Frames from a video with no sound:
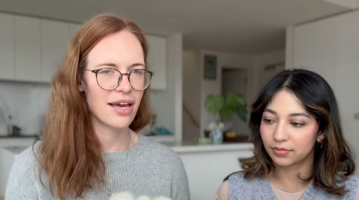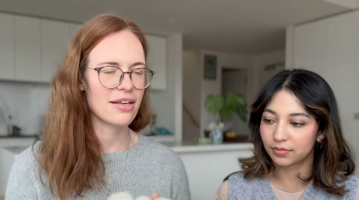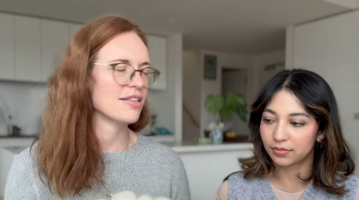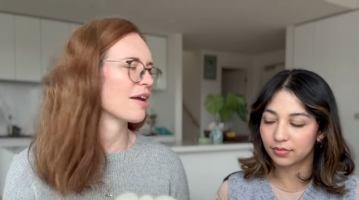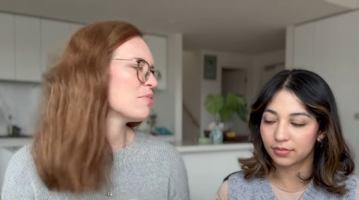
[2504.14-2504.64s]

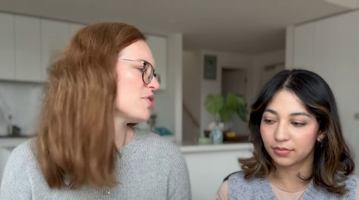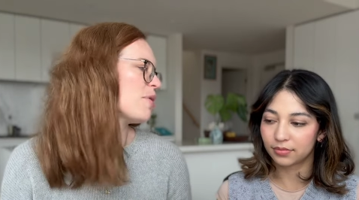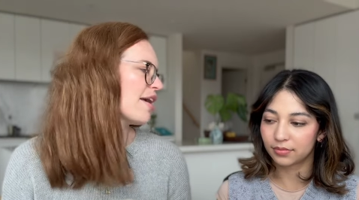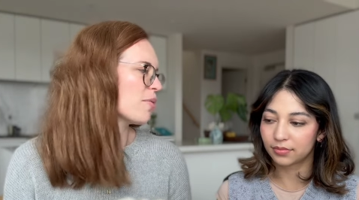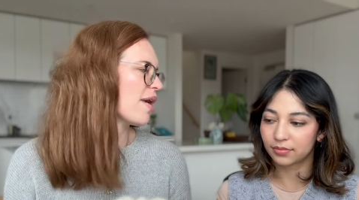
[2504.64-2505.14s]
Speaker 1: Cause like just
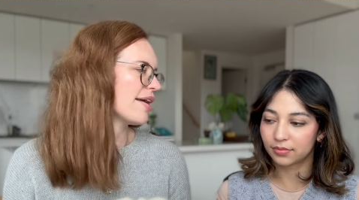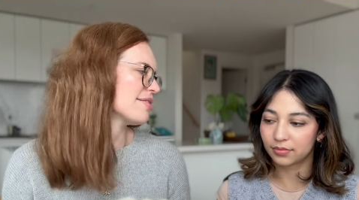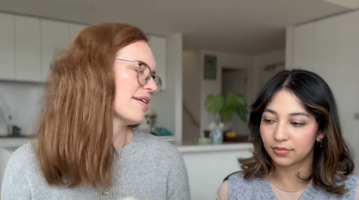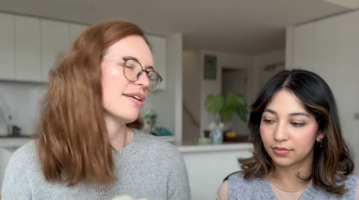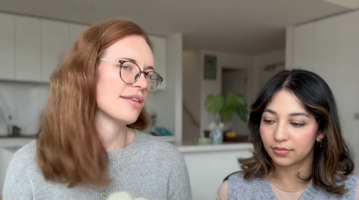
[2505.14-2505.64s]
buying whites,
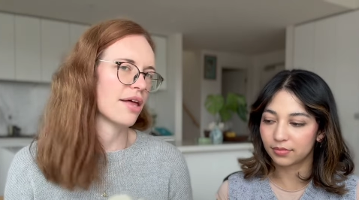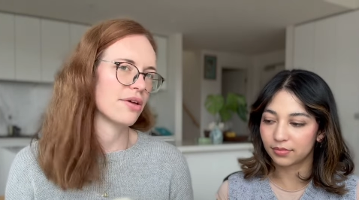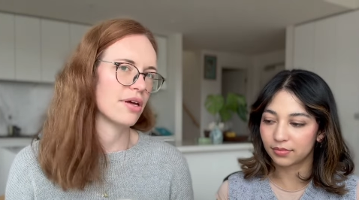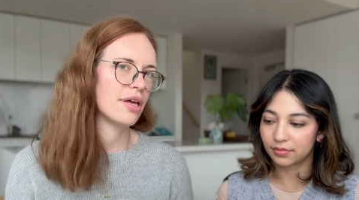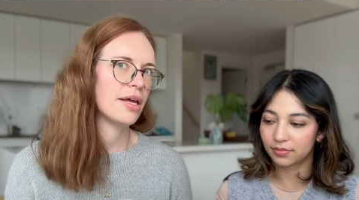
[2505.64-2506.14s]
like there's
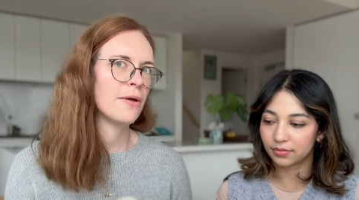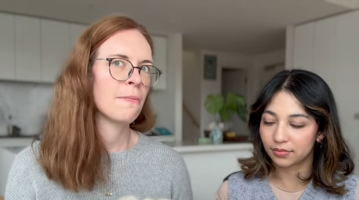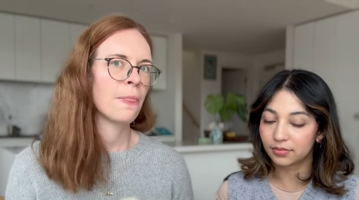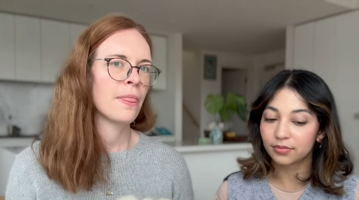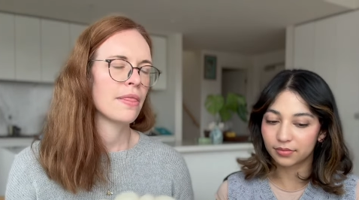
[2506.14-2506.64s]
other
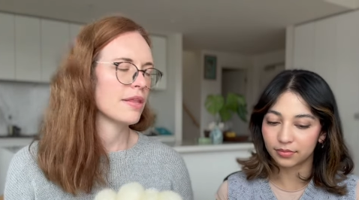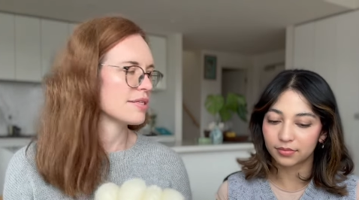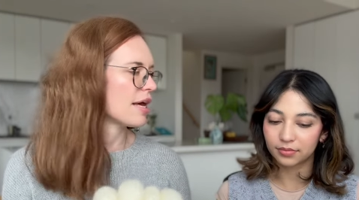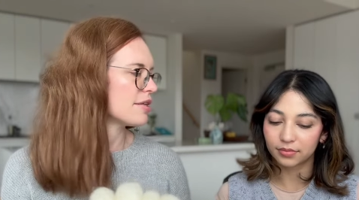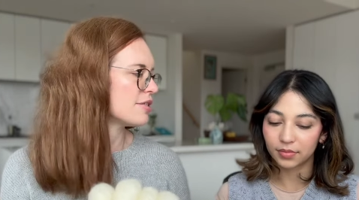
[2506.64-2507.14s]
there's
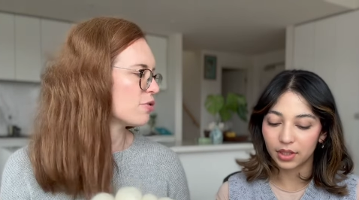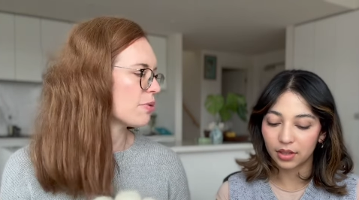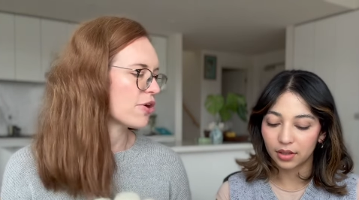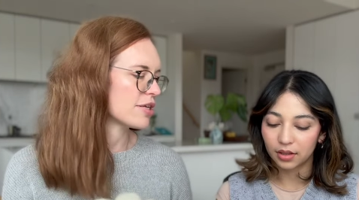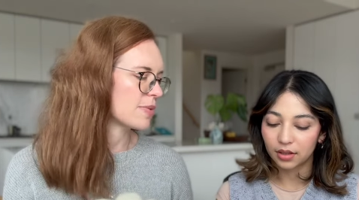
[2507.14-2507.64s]
other silk
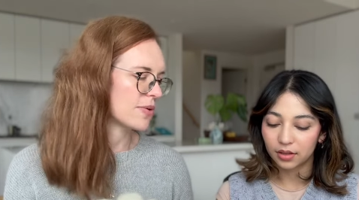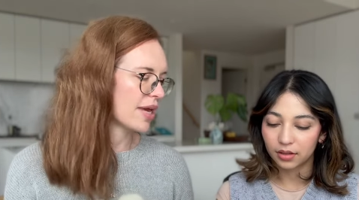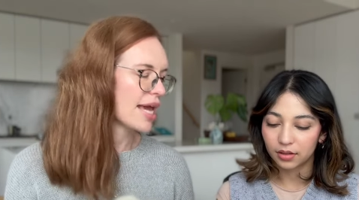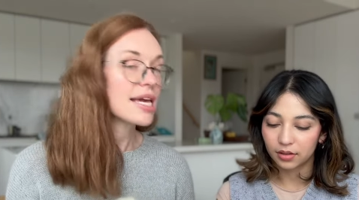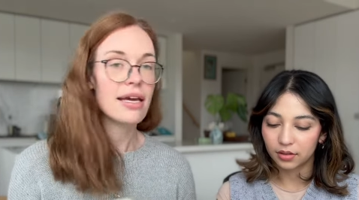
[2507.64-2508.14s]
mohairs we could
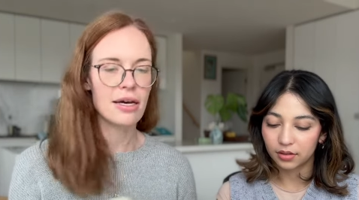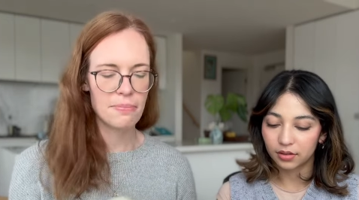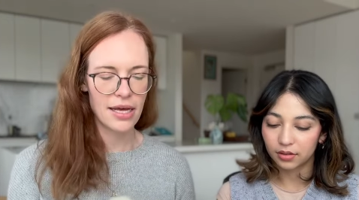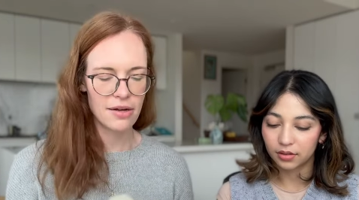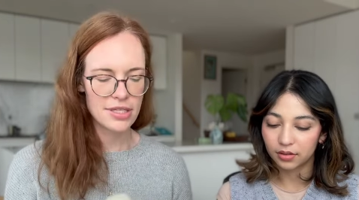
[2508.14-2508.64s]
get here.
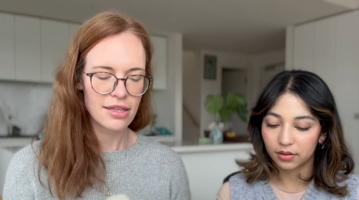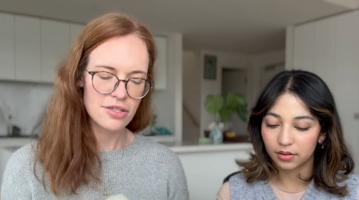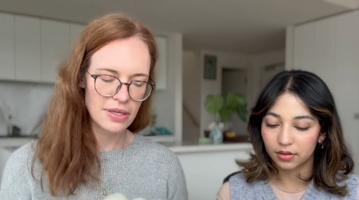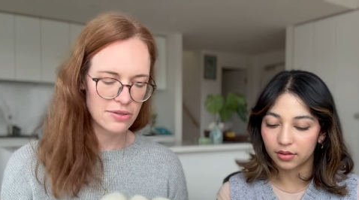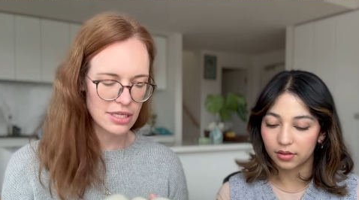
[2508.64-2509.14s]
But I was like, this
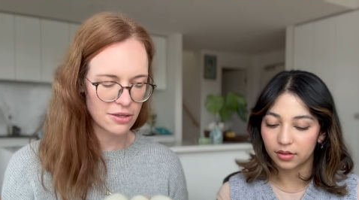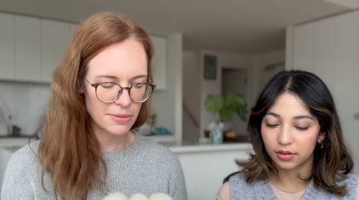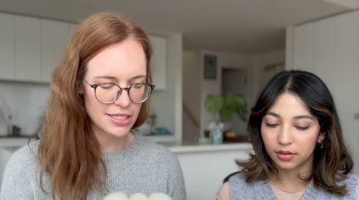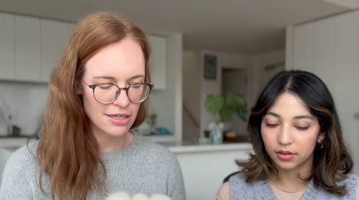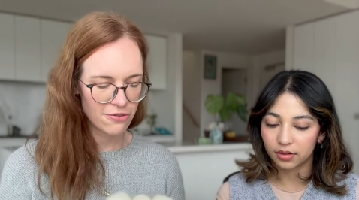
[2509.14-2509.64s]
one looks a little
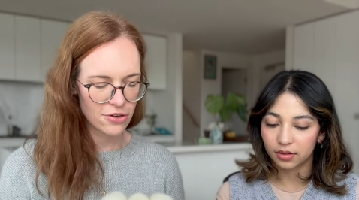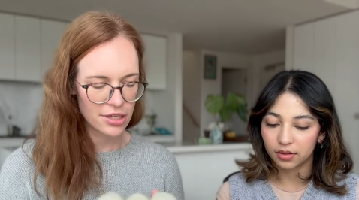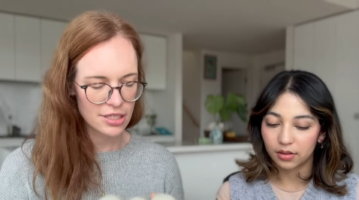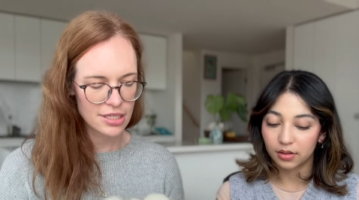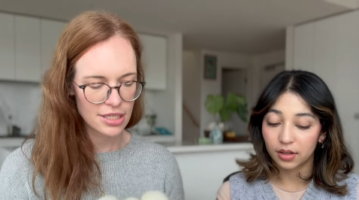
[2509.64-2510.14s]
bit
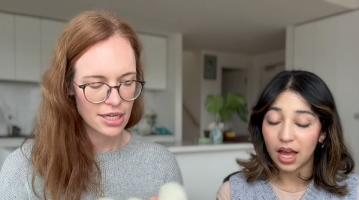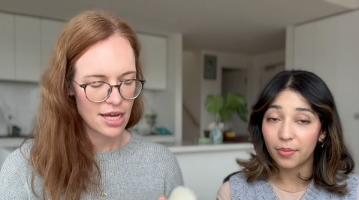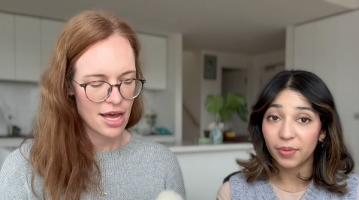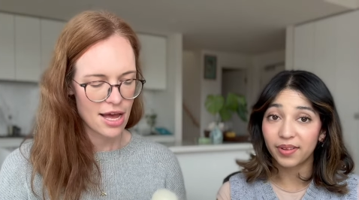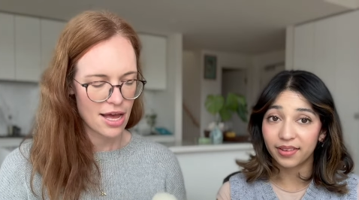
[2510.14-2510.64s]
different.
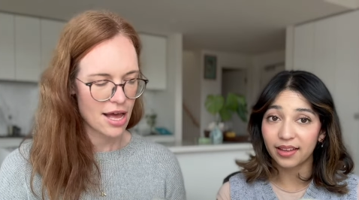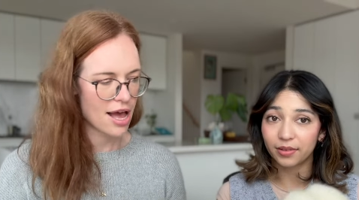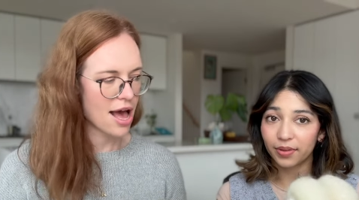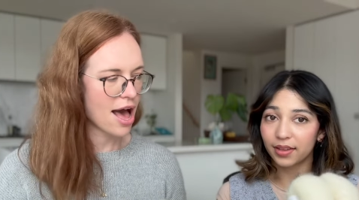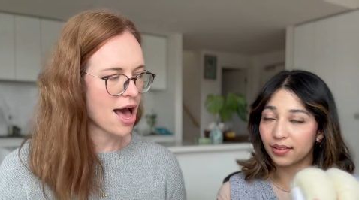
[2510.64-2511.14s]
Speaker 2: I'm obsessed
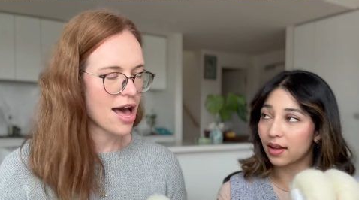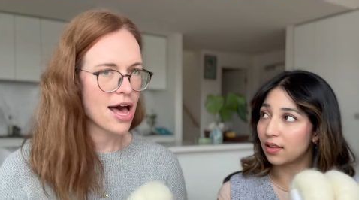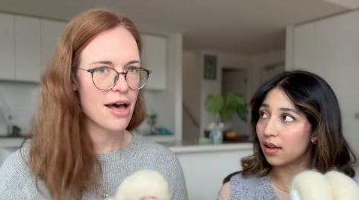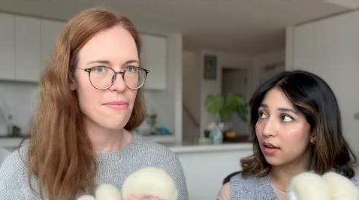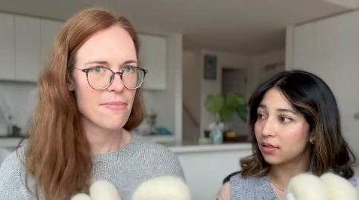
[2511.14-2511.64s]
with this.
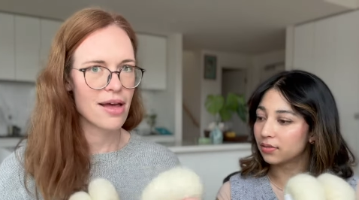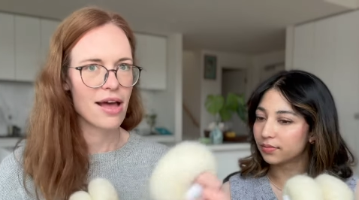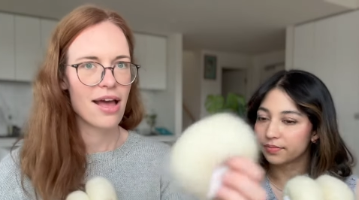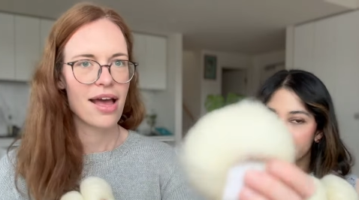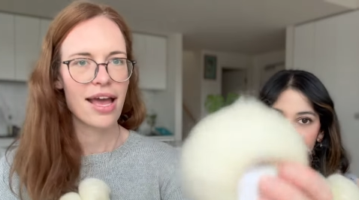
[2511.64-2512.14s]
Um,
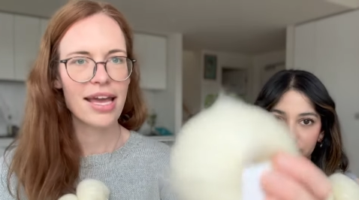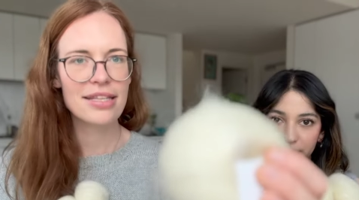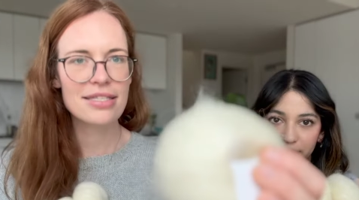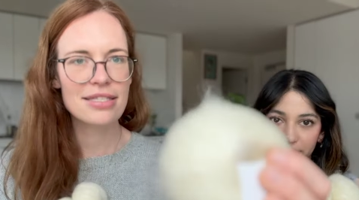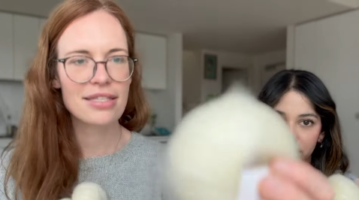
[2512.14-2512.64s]

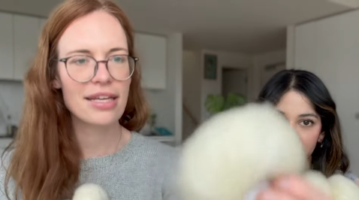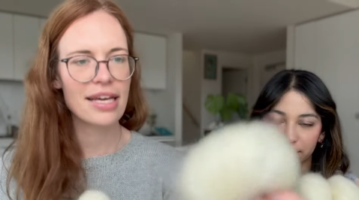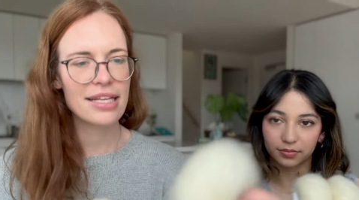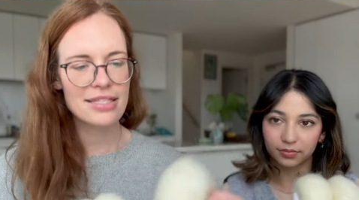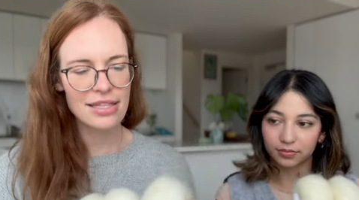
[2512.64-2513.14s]
Speaker 1: it's
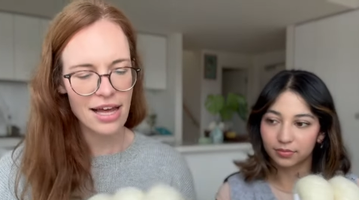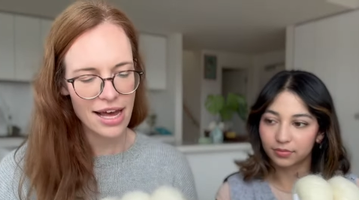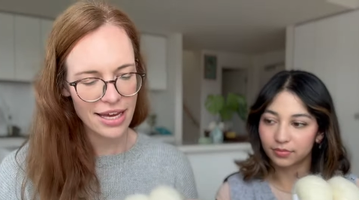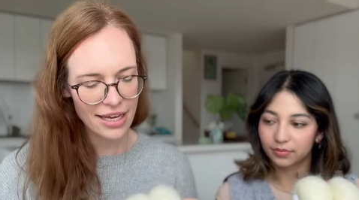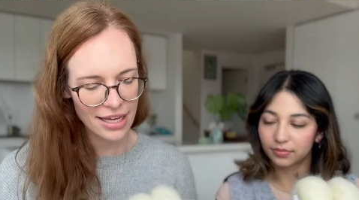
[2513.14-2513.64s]
it's
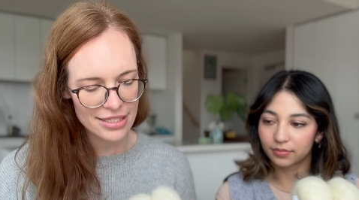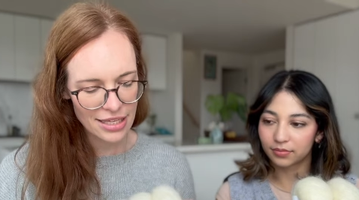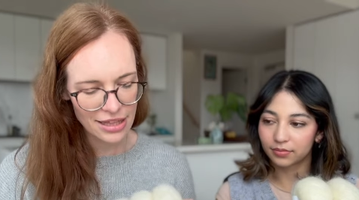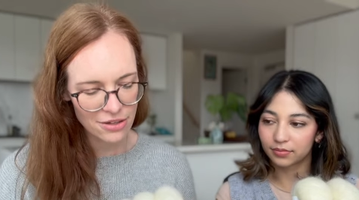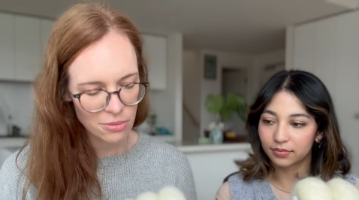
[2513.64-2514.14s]
like it's a
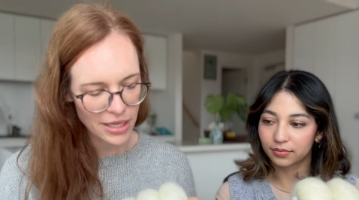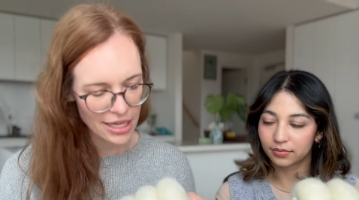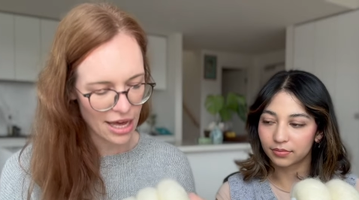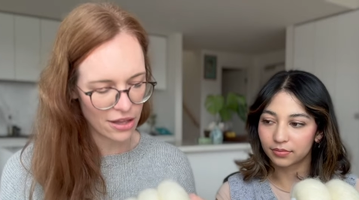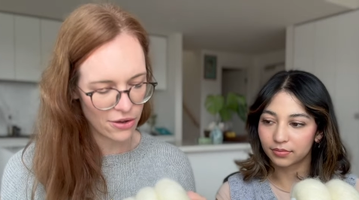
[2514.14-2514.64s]
little bit
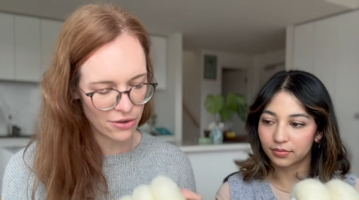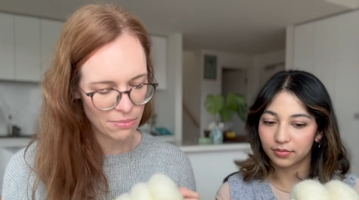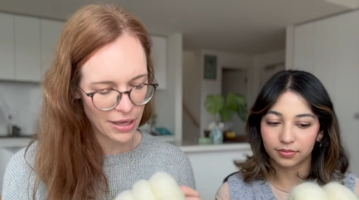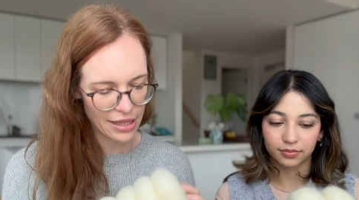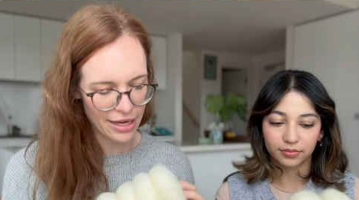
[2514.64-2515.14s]
yellow,
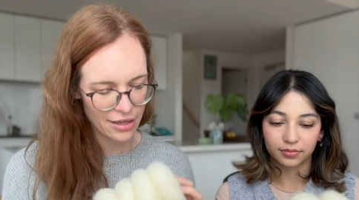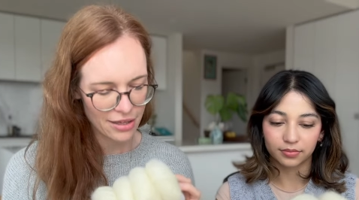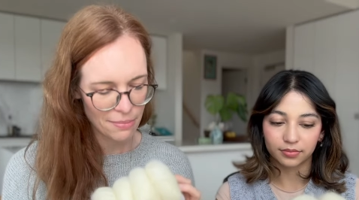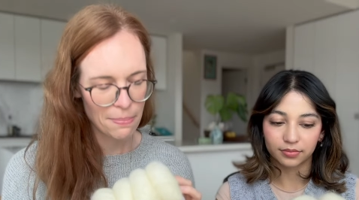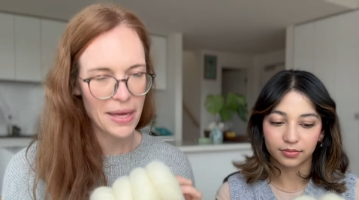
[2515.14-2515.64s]
but like
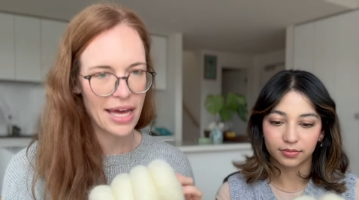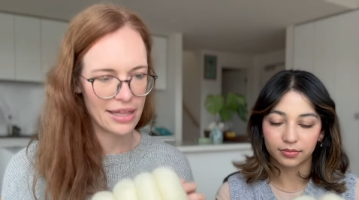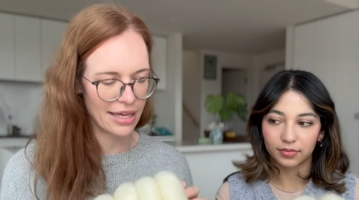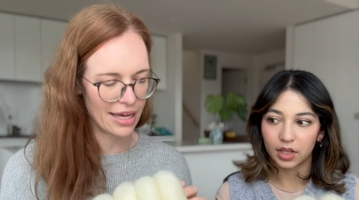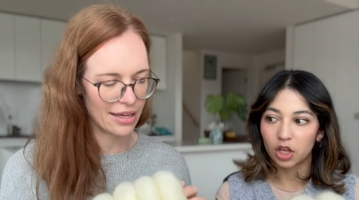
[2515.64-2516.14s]
barely.